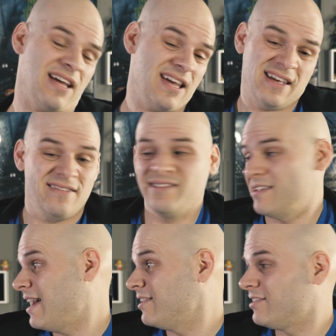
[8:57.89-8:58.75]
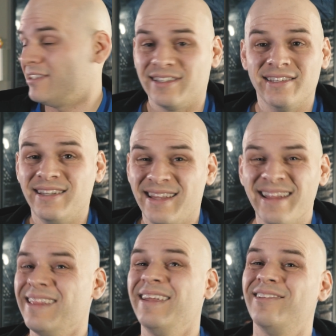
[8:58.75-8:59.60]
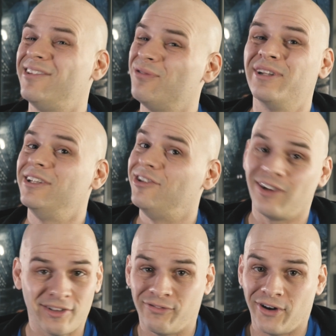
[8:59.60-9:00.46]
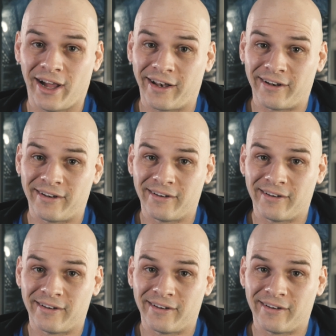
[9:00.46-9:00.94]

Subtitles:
And as you can see, that thing's doing just fine.